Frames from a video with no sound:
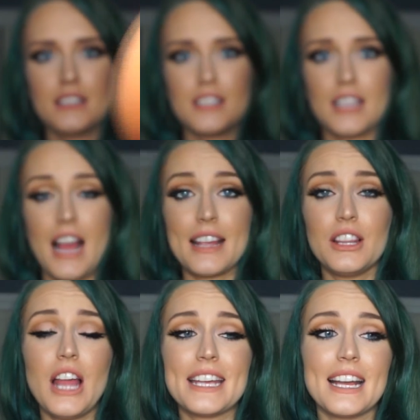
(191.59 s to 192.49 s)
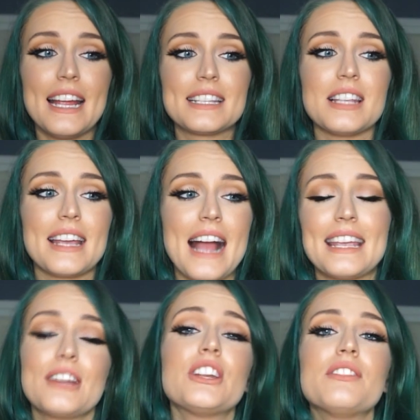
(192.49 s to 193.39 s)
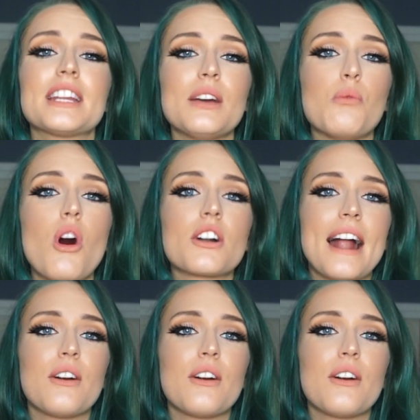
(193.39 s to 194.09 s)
See, it's like I couldn't even get water